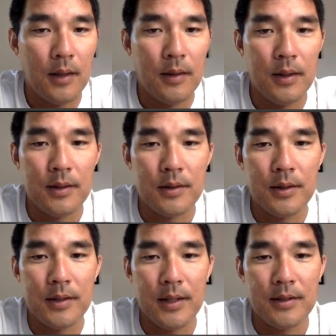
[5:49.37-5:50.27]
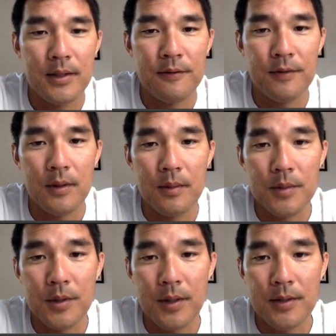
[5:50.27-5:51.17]
and it's going to test it from
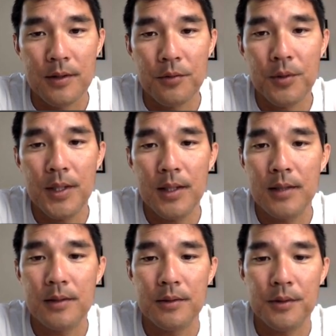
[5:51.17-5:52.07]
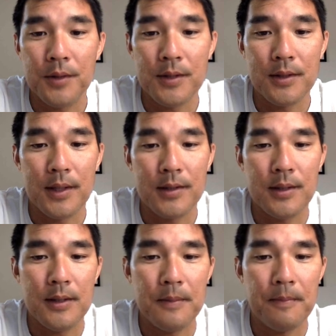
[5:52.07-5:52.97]
2003 until
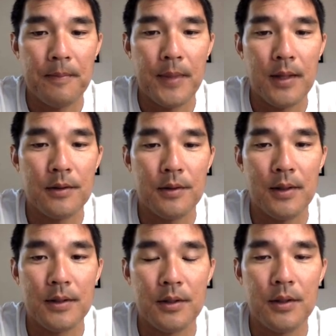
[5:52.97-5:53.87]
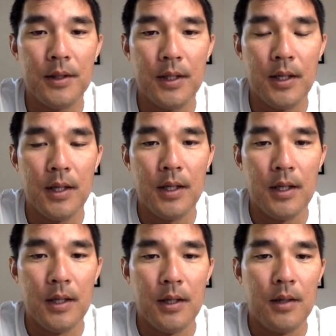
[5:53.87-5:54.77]
2019 so that's good
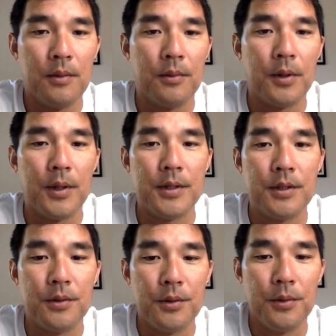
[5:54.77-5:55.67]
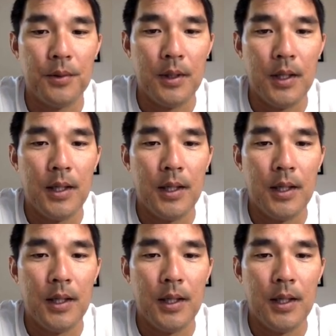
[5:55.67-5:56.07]
we're going to